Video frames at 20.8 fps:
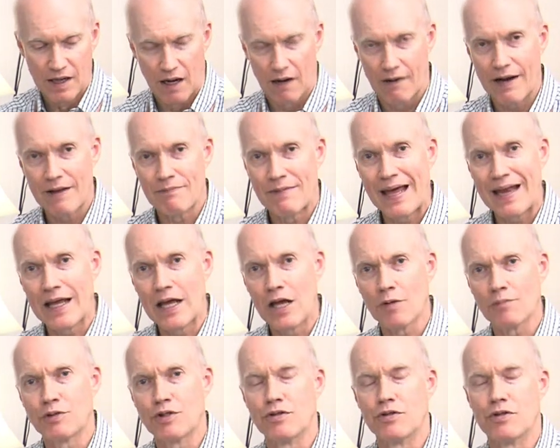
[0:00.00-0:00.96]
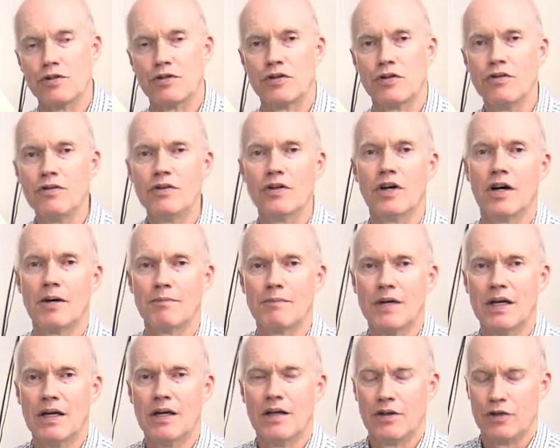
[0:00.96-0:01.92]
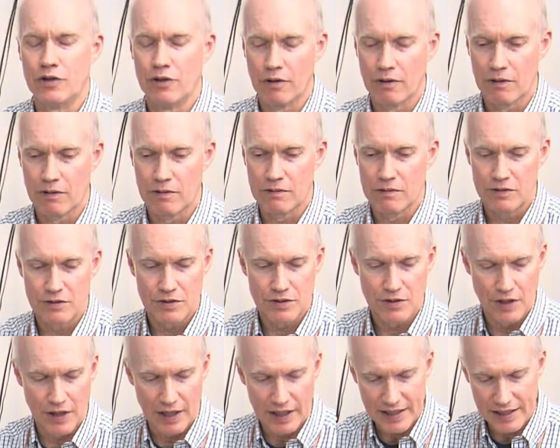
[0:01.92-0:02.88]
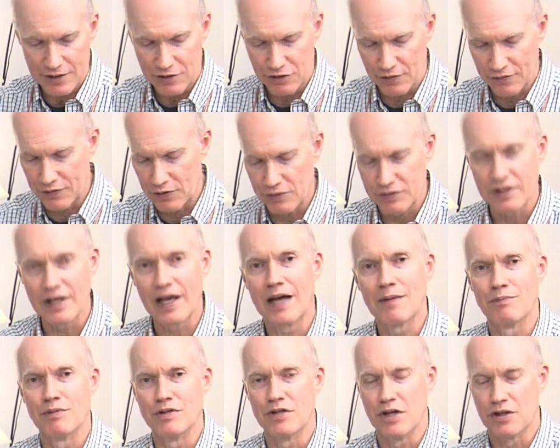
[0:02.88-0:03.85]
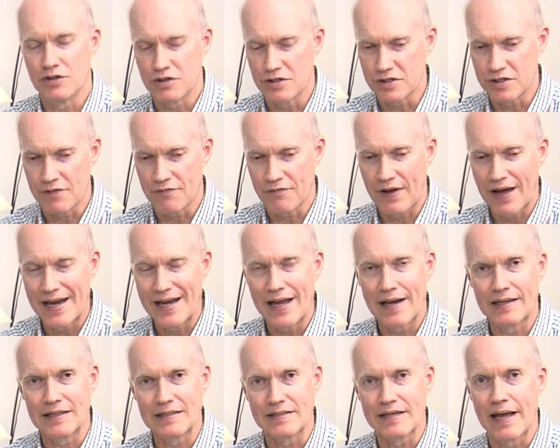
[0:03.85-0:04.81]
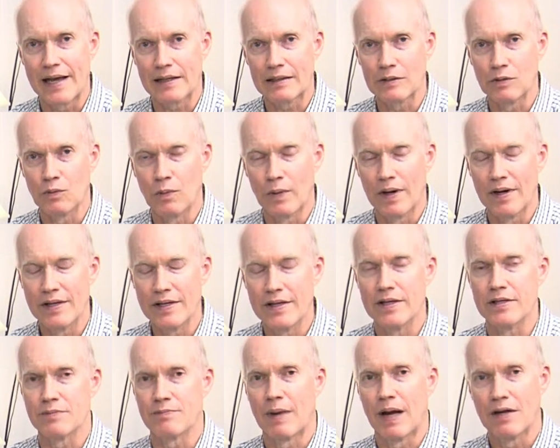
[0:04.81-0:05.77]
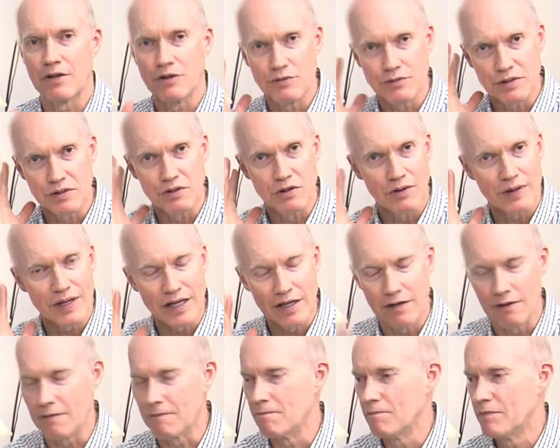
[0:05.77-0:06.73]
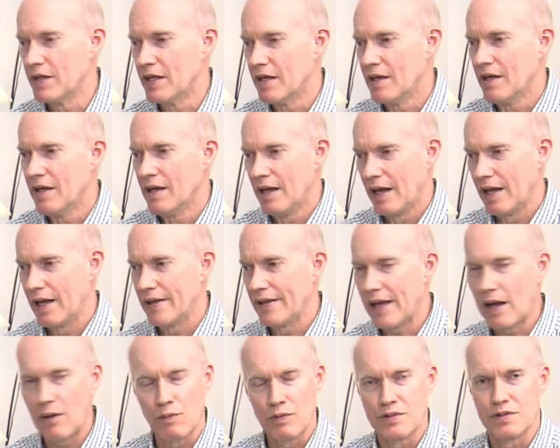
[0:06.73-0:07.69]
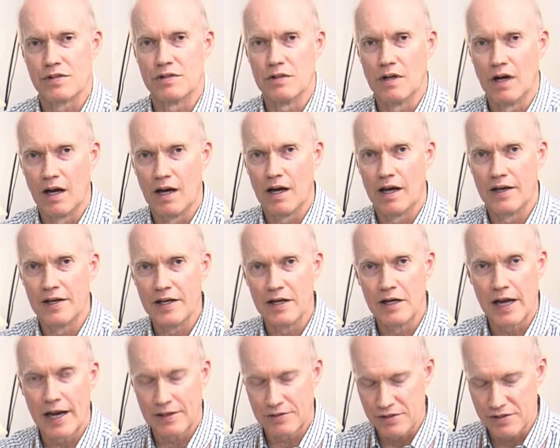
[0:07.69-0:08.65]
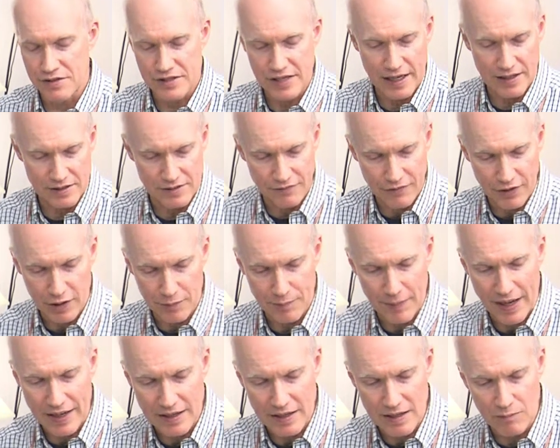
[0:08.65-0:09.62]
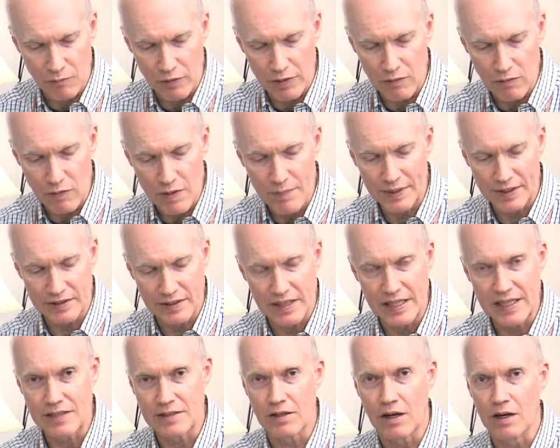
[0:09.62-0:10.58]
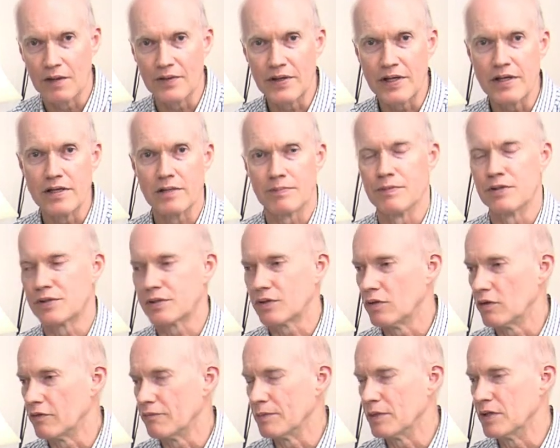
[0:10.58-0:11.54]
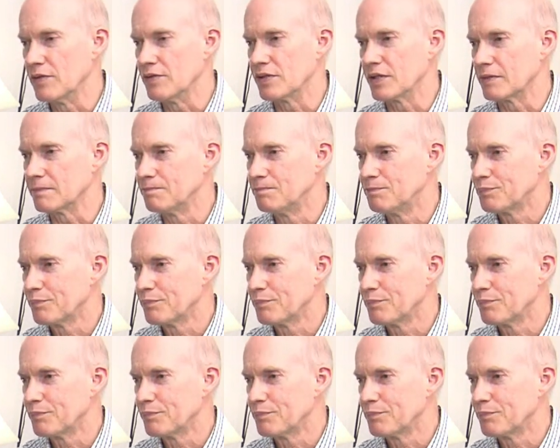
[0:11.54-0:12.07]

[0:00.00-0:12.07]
All right, that helps you to tune up your uh, each of your slide positions to find out exactly where it is by using your ear. And that was uh, an exercise developed by Emory Remington. He taught at the Eastman School of Music.